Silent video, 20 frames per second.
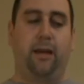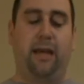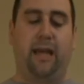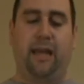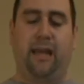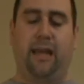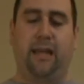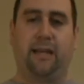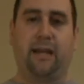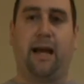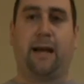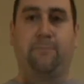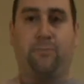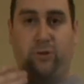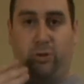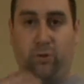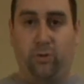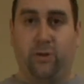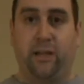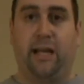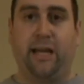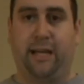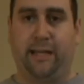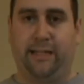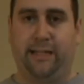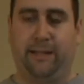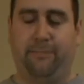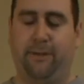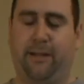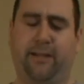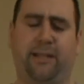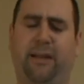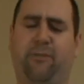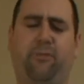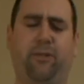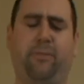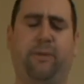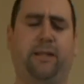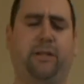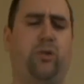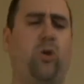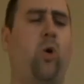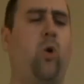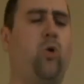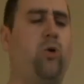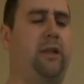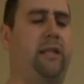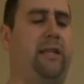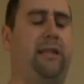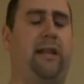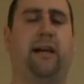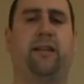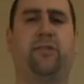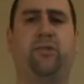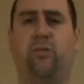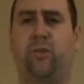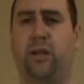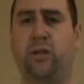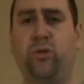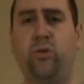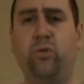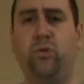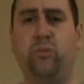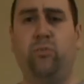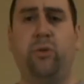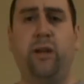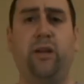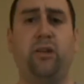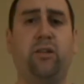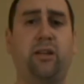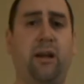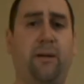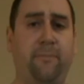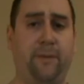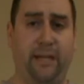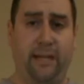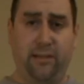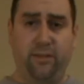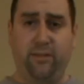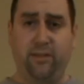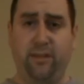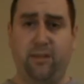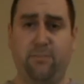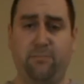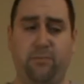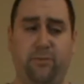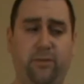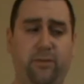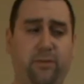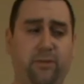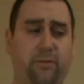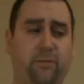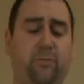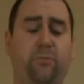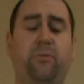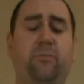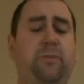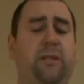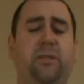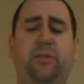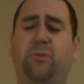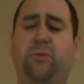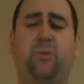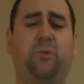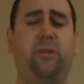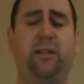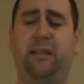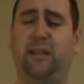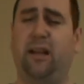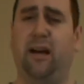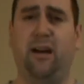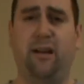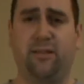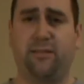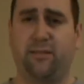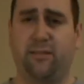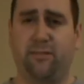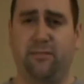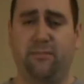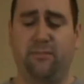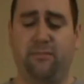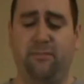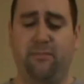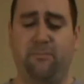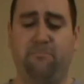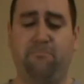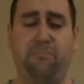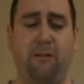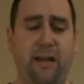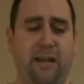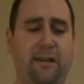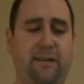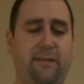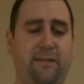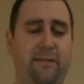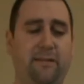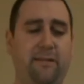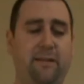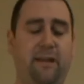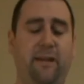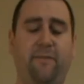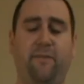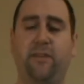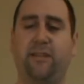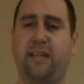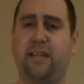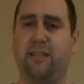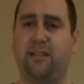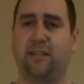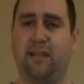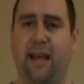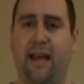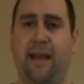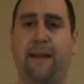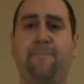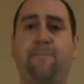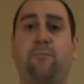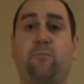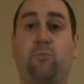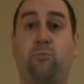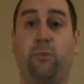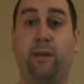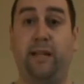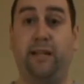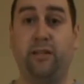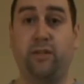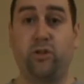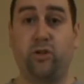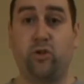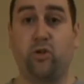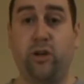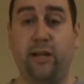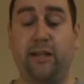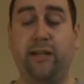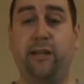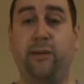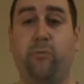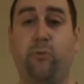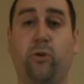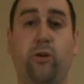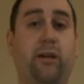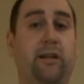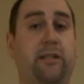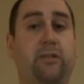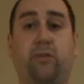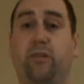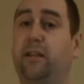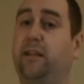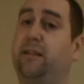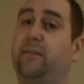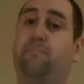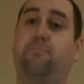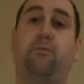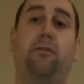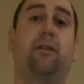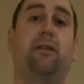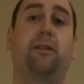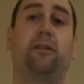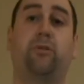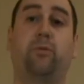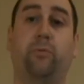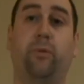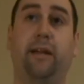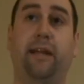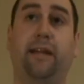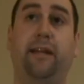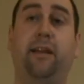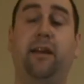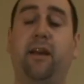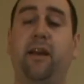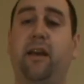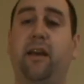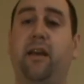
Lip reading: And I'm so glad I did, because I would have been totally lost. So a new reader coming into this book will be totally lost. But if you take the time, read Trinity War, it's only in part 3,